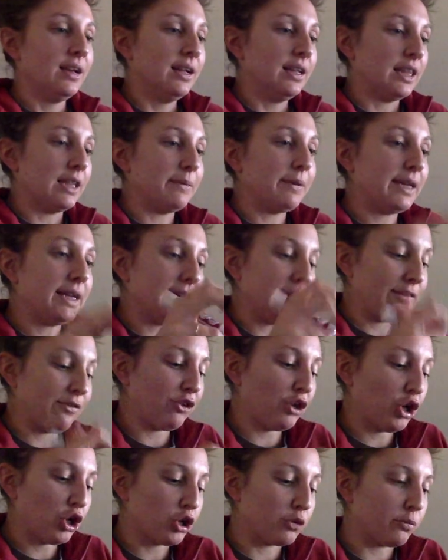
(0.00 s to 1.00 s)
Let me get a different
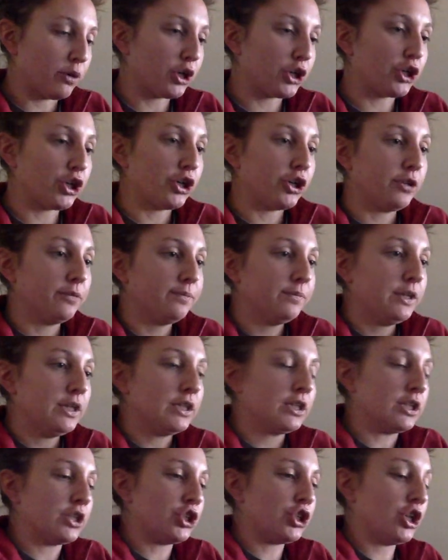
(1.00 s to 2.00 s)
color marker
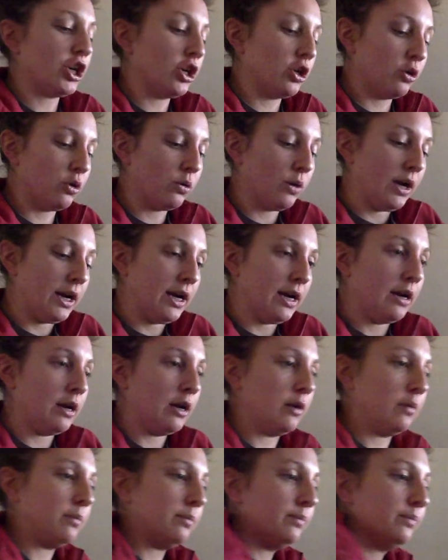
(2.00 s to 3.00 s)
to show
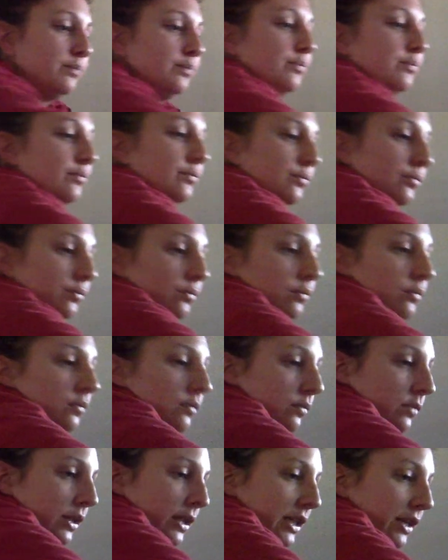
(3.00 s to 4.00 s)

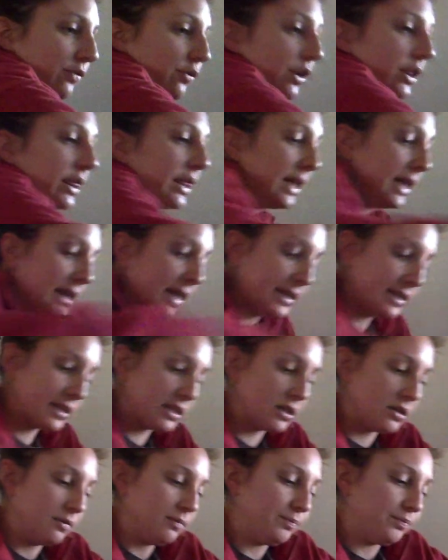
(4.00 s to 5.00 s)
the different
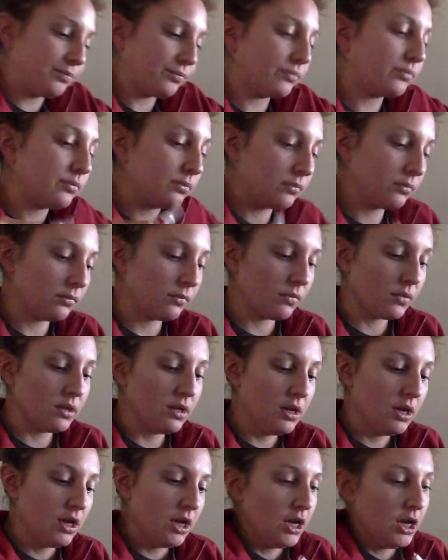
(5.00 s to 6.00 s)
things.
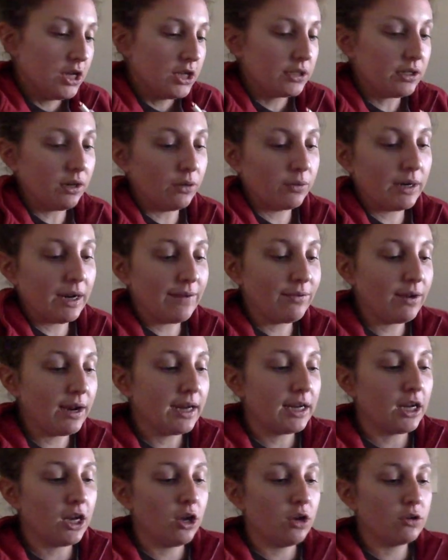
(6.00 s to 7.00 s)
So whenever I
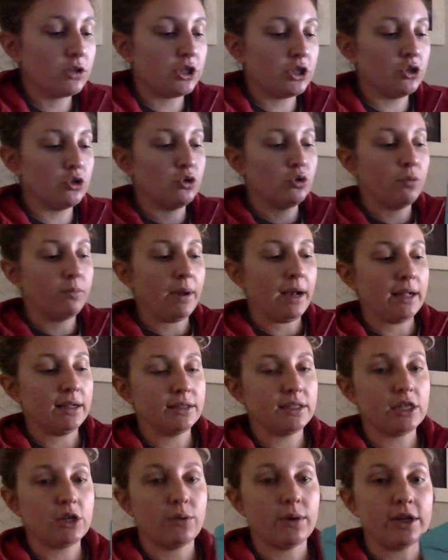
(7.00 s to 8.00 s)
go to balance
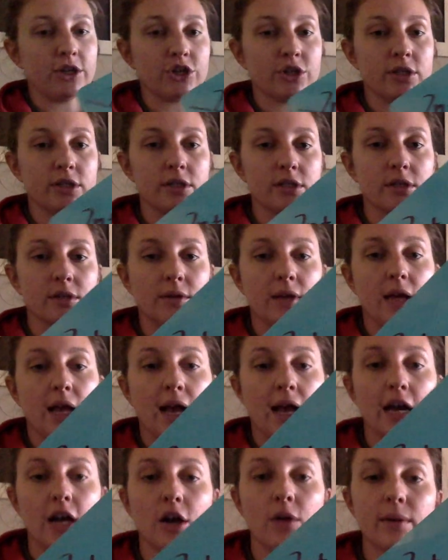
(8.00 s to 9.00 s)
equations,
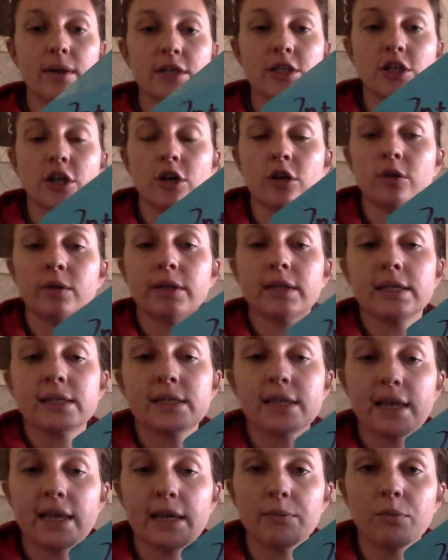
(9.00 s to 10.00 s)
I always go in the
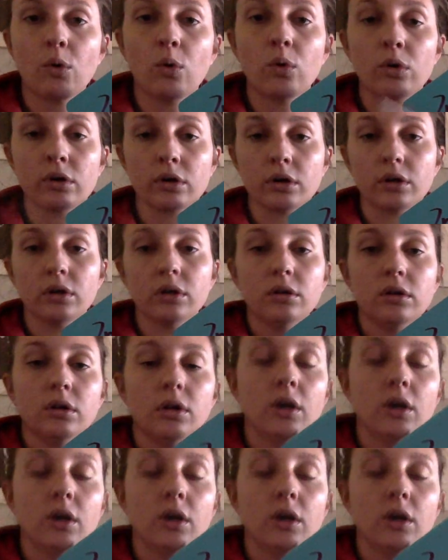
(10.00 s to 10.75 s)
same order,